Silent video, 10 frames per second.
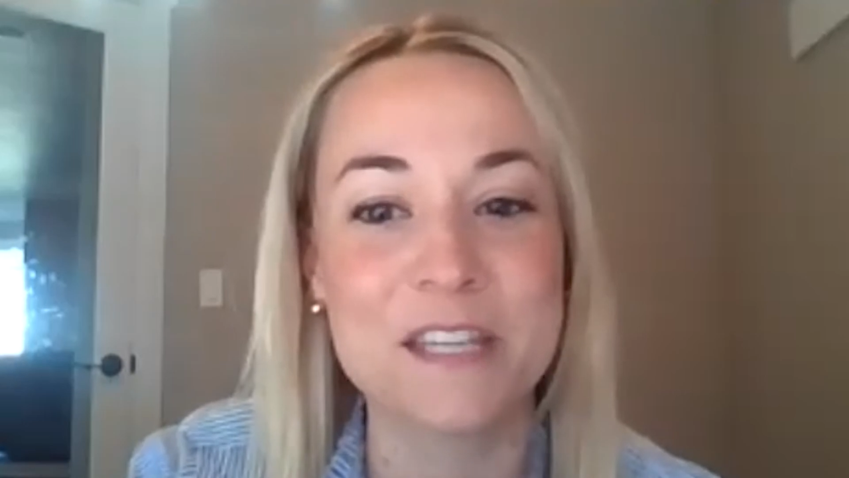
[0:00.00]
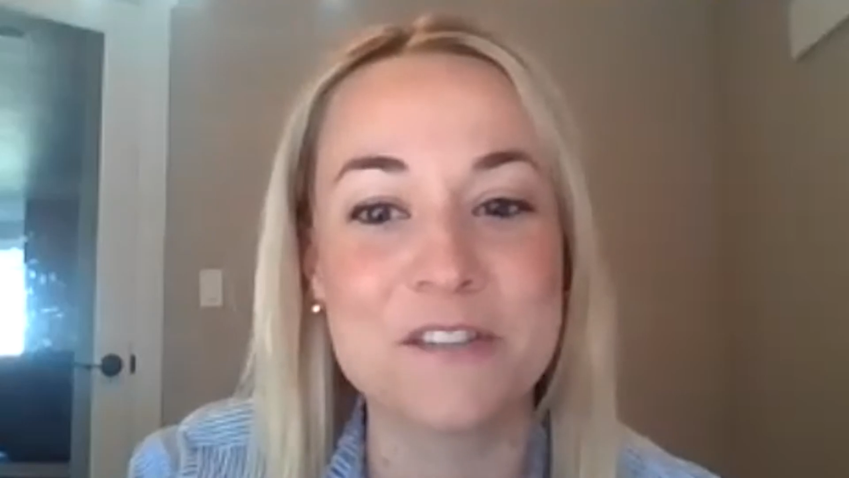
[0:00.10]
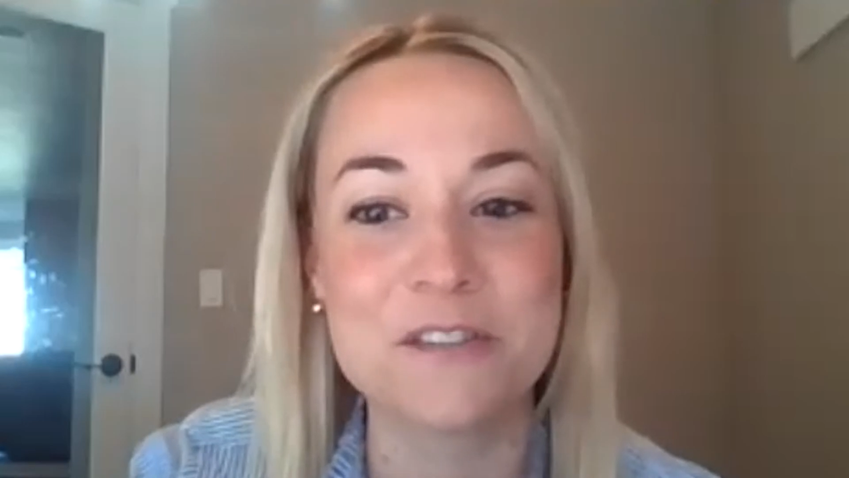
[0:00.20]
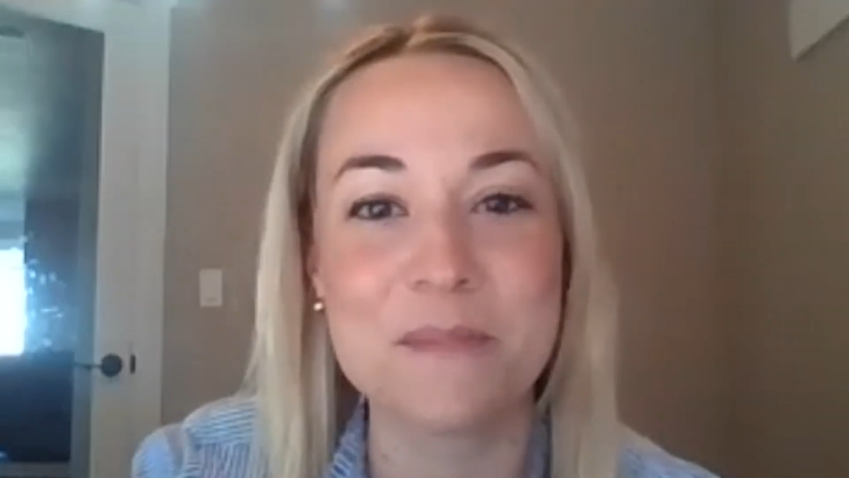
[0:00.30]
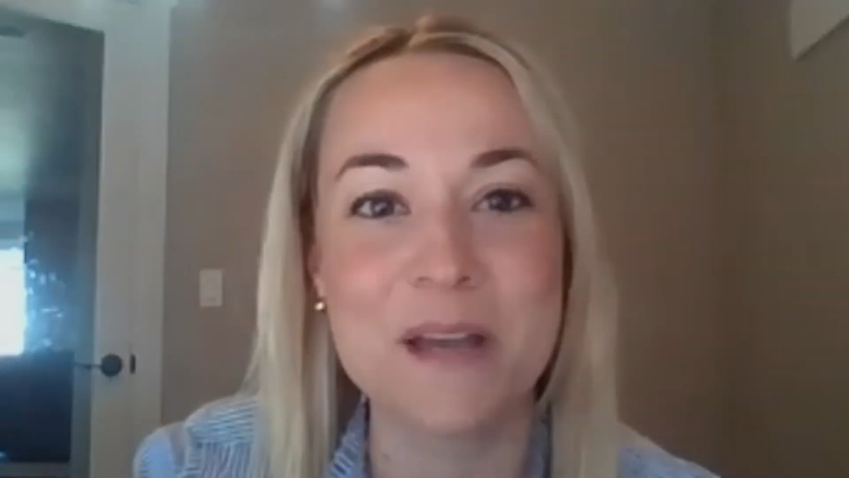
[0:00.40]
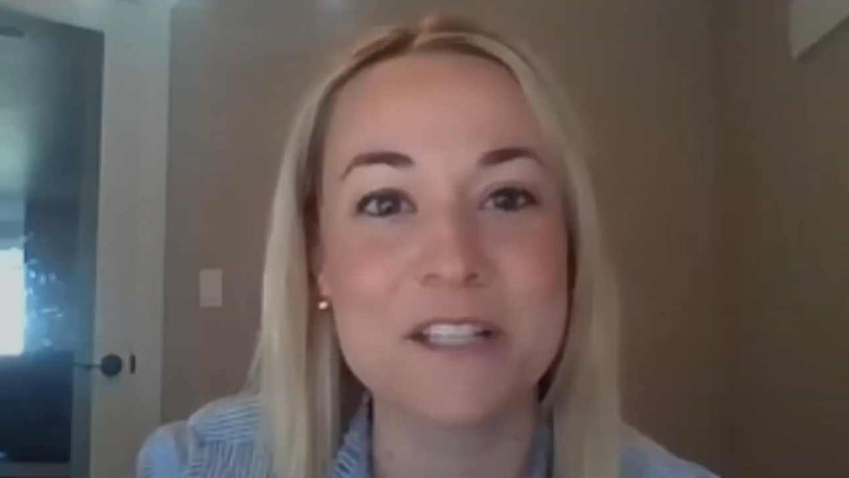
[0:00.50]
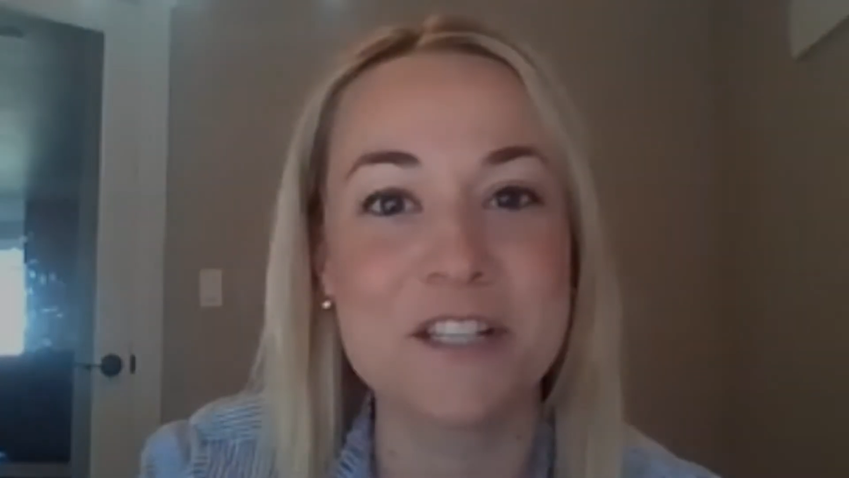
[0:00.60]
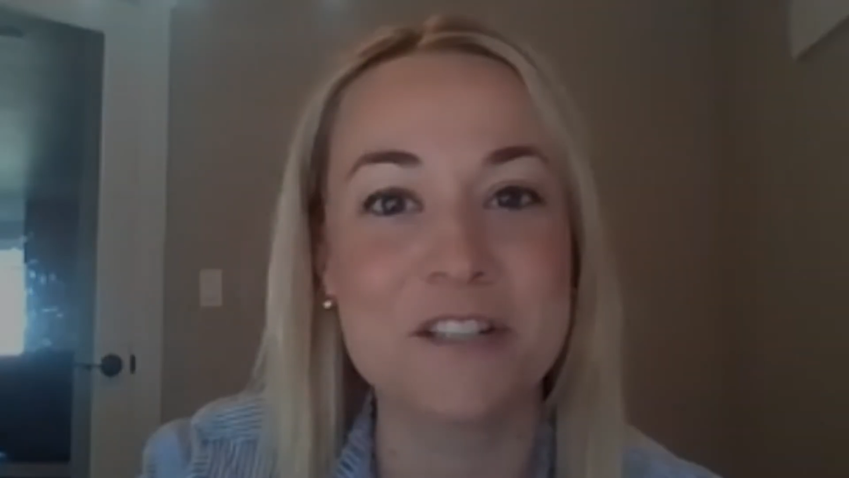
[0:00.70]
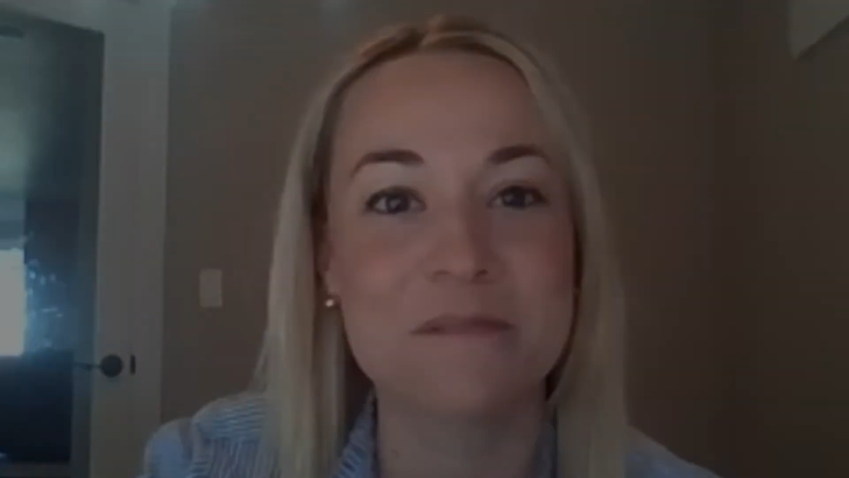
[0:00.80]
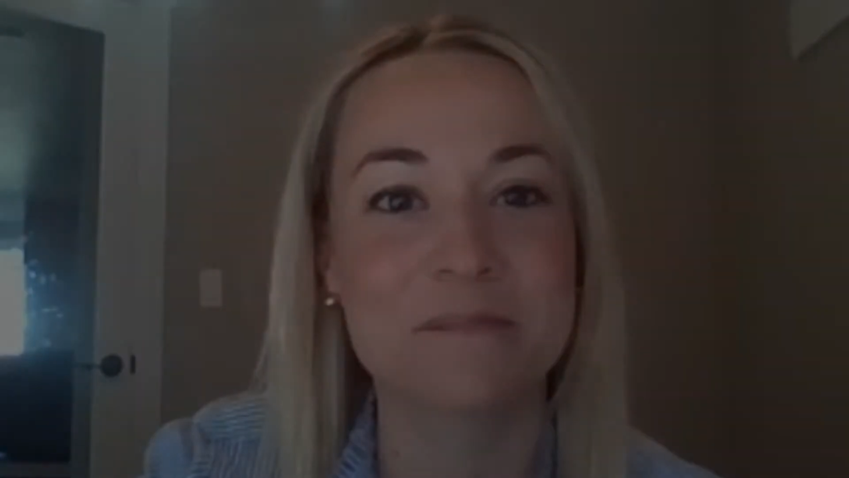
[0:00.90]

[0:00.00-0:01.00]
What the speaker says: you so much.